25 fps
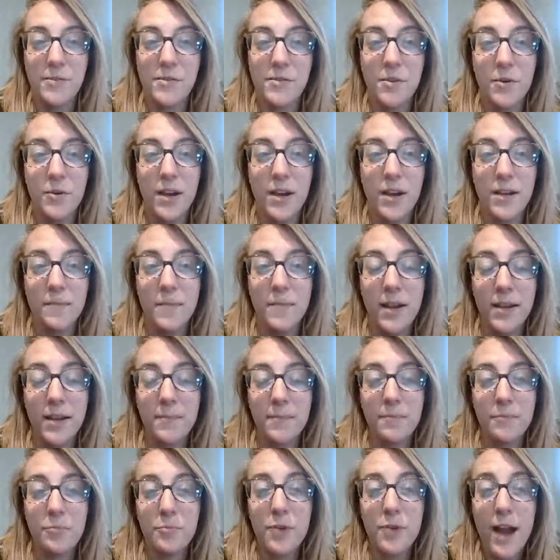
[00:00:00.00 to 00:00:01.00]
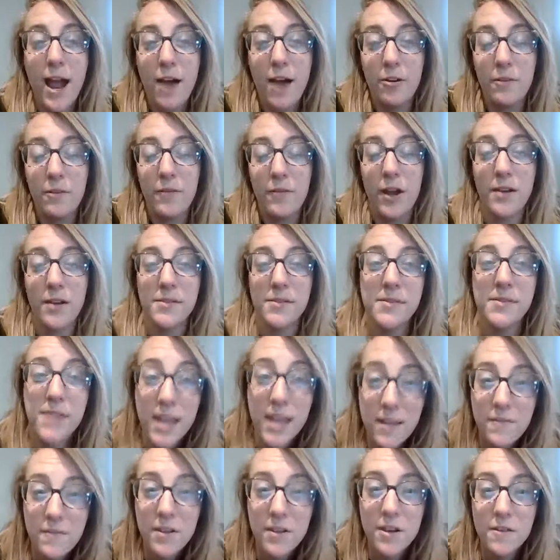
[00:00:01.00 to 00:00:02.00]
So I, I'm proud of
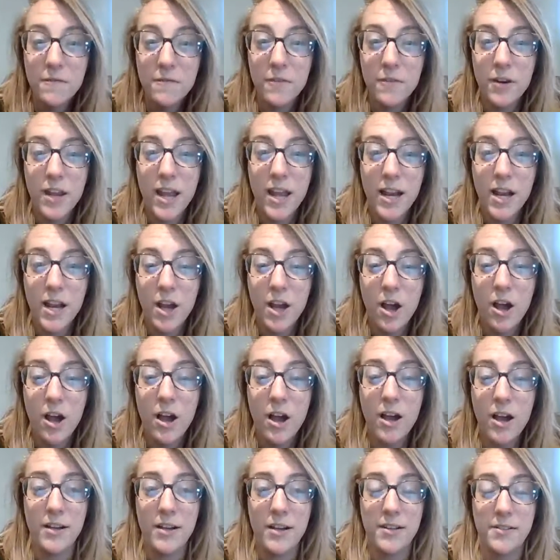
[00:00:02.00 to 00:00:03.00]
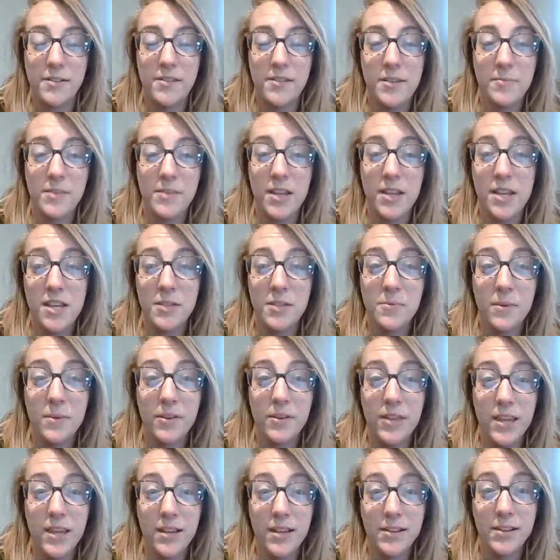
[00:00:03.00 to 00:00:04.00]
Octavier for getting on. It seems like he's
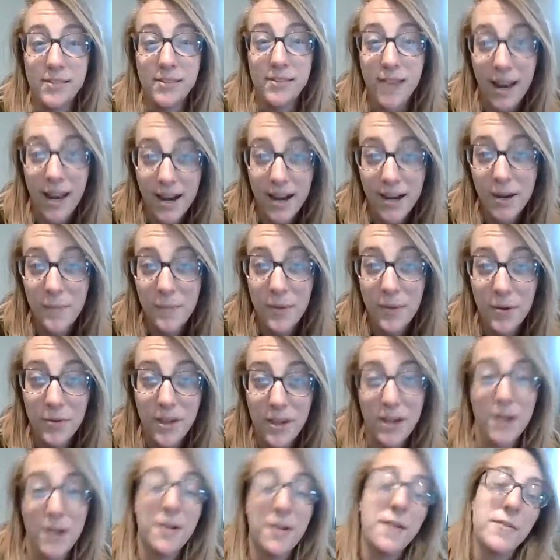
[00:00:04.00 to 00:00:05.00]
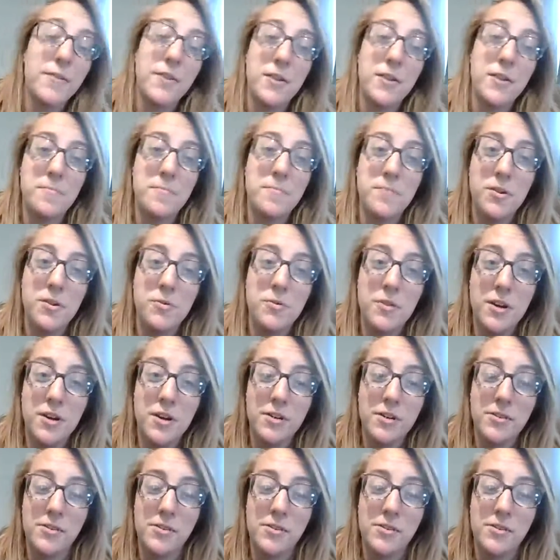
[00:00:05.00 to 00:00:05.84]
really excited about getting on the computer.